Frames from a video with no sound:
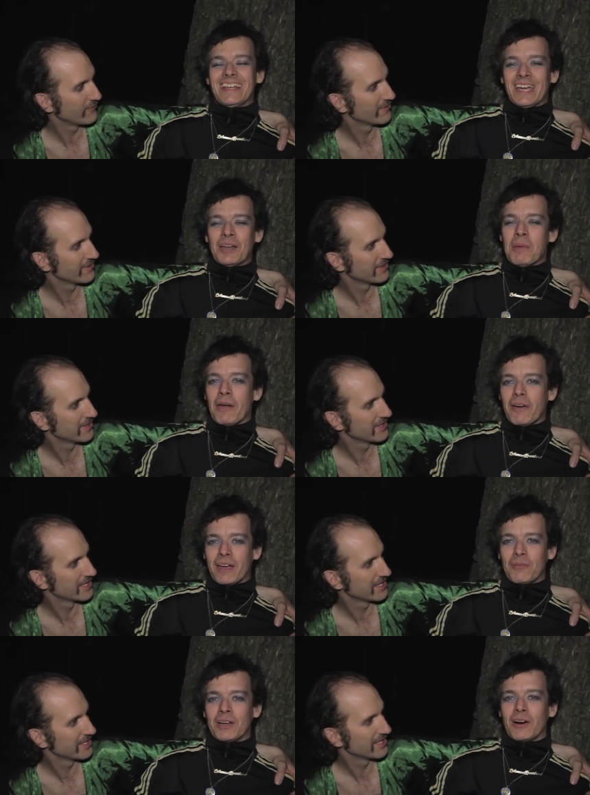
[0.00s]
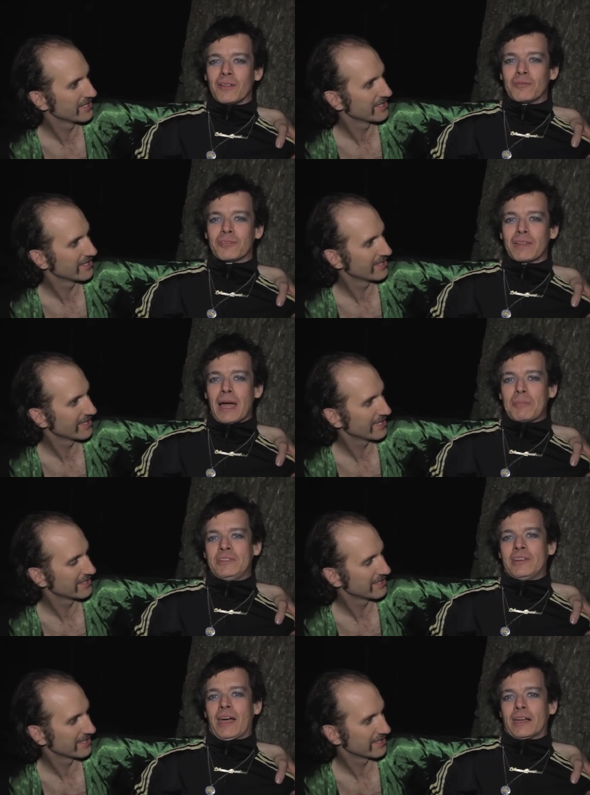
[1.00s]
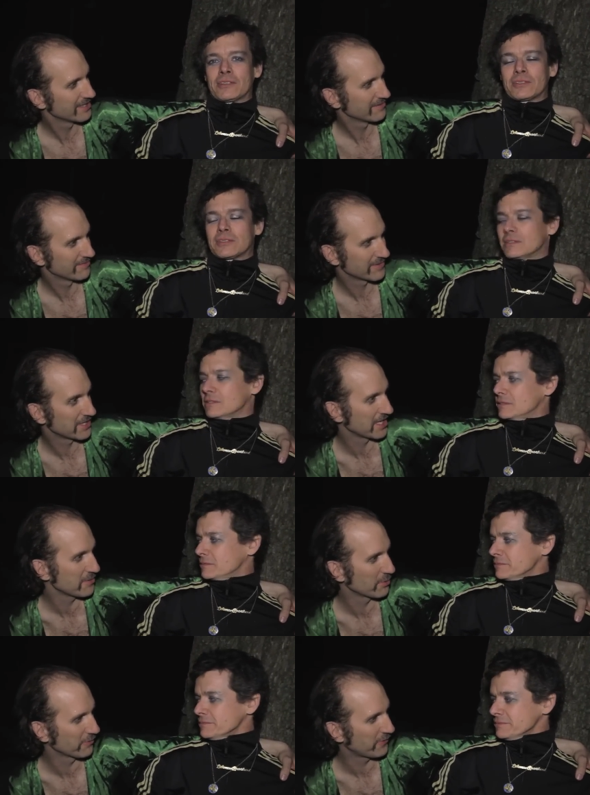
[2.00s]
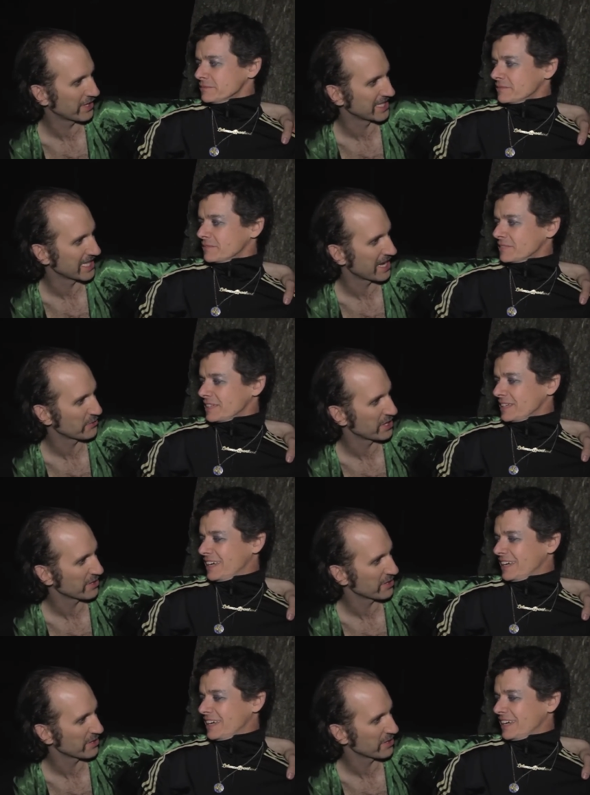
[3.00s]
Speaker 1: In America, we call them flapjacks. See, we're funny that way,